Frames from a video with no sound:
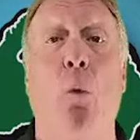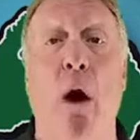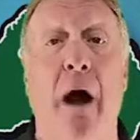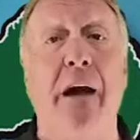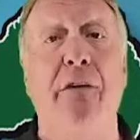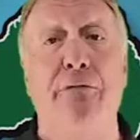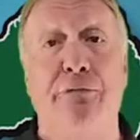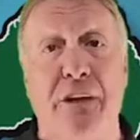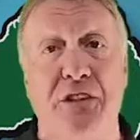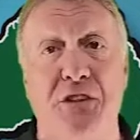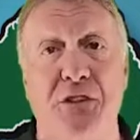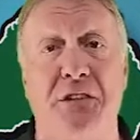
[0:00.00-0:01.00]
why
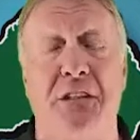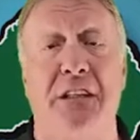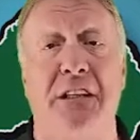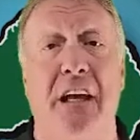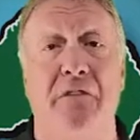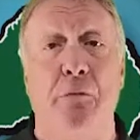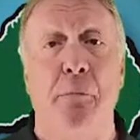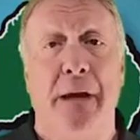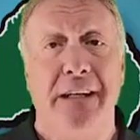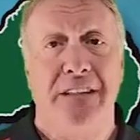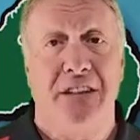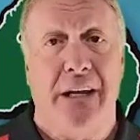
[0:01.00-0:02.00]
infection can never
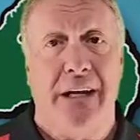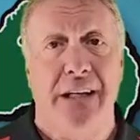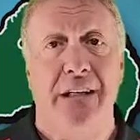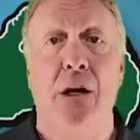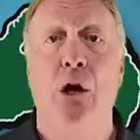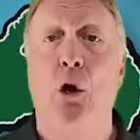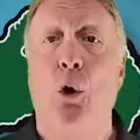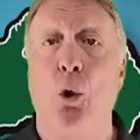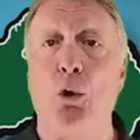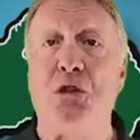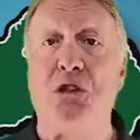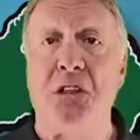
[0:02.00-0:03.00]
maintain
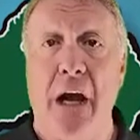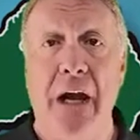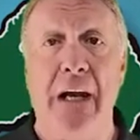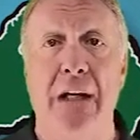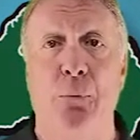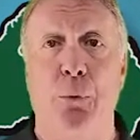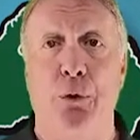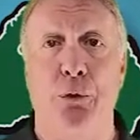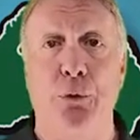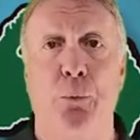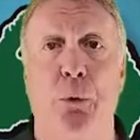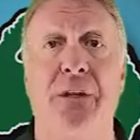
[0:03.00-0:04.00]
or stay in a
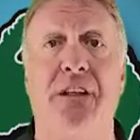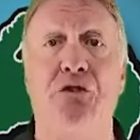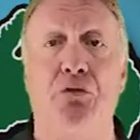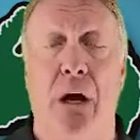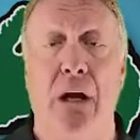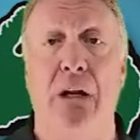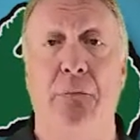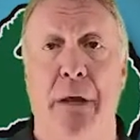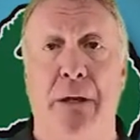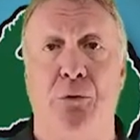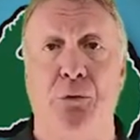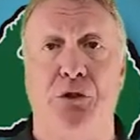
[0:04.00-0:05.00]
wound with Australian
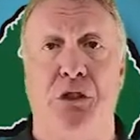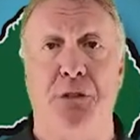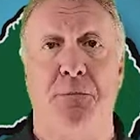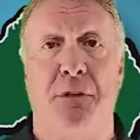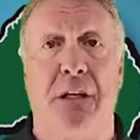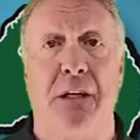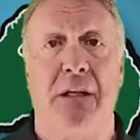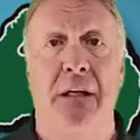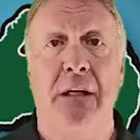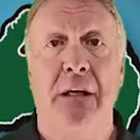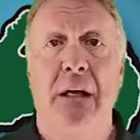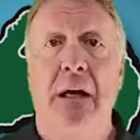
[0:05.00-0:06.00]
medical sheepskin.
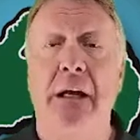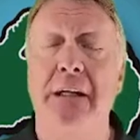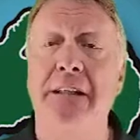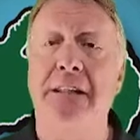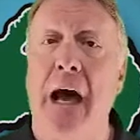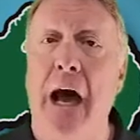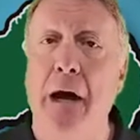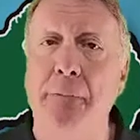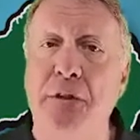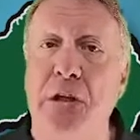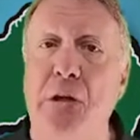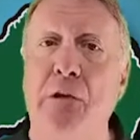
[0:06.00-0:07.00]
It is
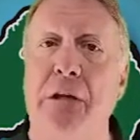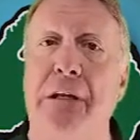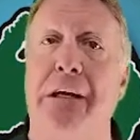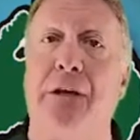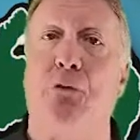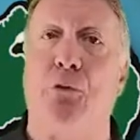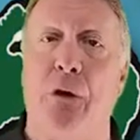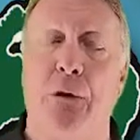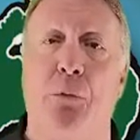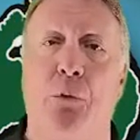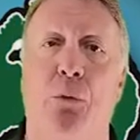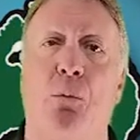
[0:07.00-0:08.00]
absolutely
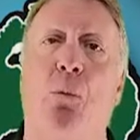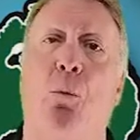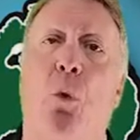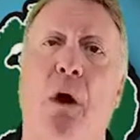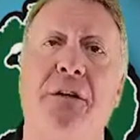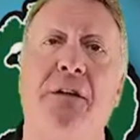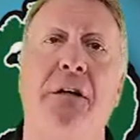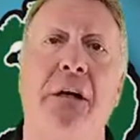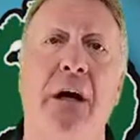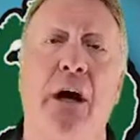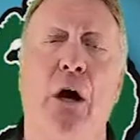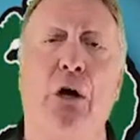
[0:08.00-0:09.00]
incredible what
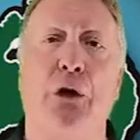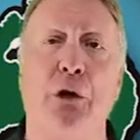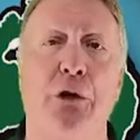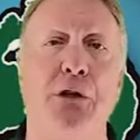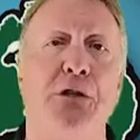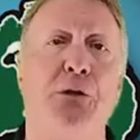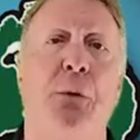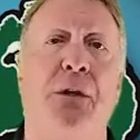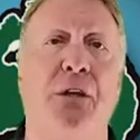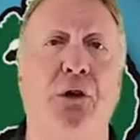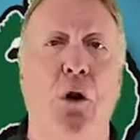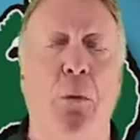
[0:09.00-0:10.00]
occurs
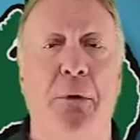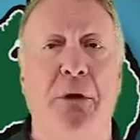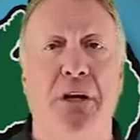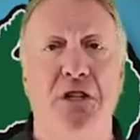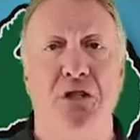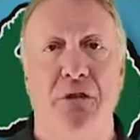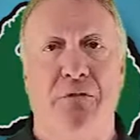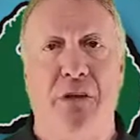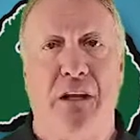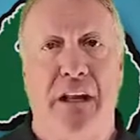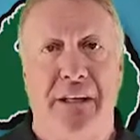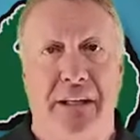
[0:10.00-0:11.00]
with the combination of the
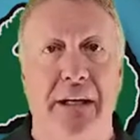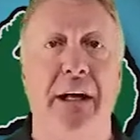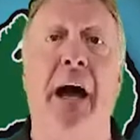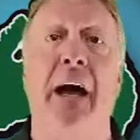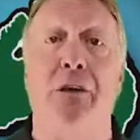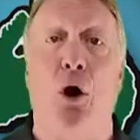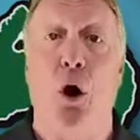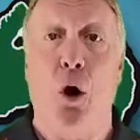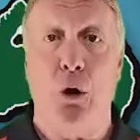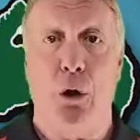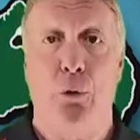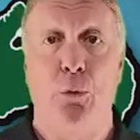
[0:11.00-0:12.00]
leather and the
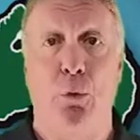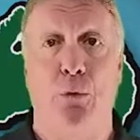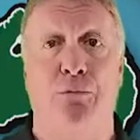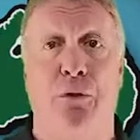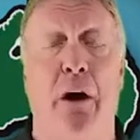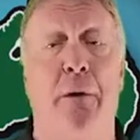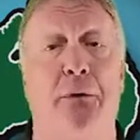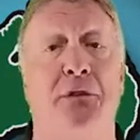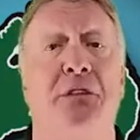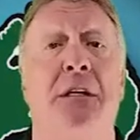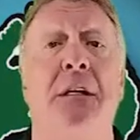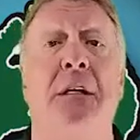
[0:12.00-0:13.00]
hollow wool
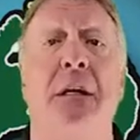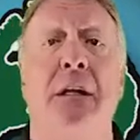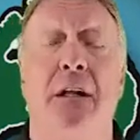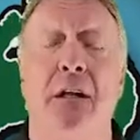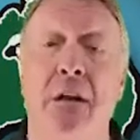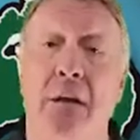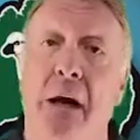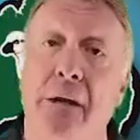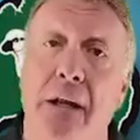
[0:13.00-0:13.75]
fibres, and